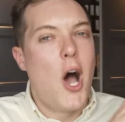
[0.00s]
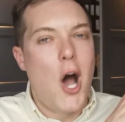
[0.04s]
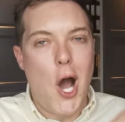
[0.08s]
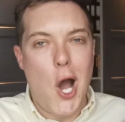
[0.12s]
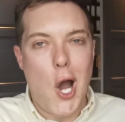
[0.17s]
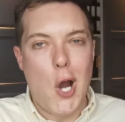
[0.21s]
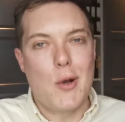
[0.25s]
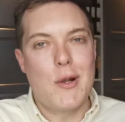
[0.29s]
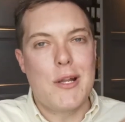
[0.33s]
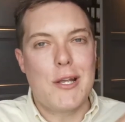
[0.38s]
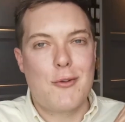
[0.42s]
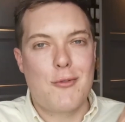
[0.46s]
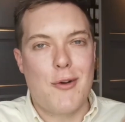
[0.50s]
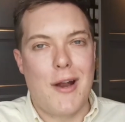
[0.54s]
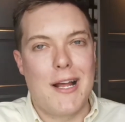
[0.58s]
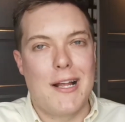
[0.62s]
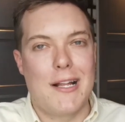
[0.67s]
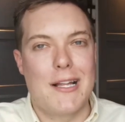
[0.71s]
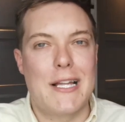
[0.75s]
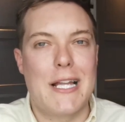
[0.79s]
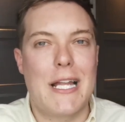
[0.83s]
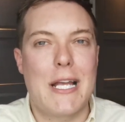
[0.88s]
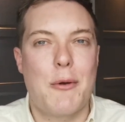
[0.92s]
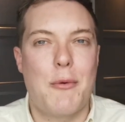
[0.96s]
Holy
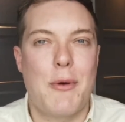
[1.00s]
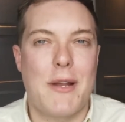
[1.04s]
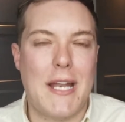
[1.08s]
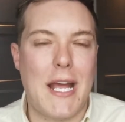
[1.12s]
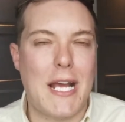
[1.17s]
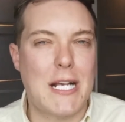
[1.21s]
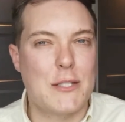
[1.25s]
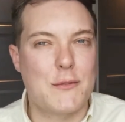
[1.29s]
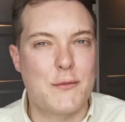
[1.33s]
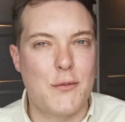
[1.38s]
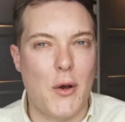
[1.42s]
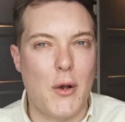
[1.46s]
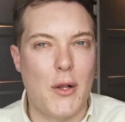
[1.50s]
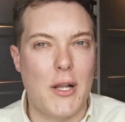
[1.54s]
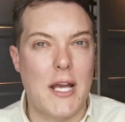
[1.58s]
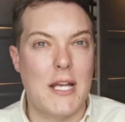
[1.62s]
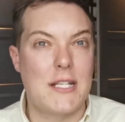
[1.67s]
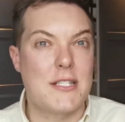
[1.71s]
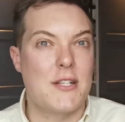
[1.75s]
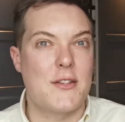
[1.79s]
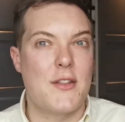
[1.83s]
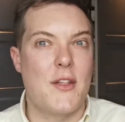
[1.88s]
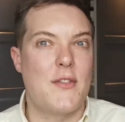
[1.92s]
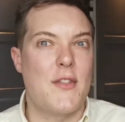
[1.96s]
Grail liquid
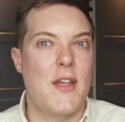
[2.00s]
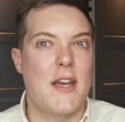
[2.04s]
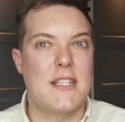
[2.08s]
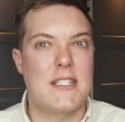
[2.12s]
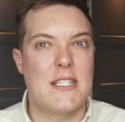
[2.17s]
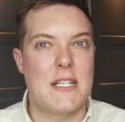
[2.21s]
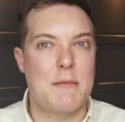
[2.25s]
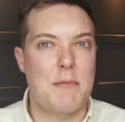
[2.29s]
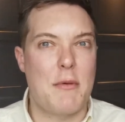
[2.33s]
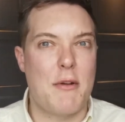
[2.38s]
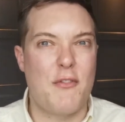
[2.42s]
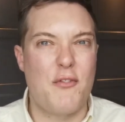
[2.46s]
exfoliator than they did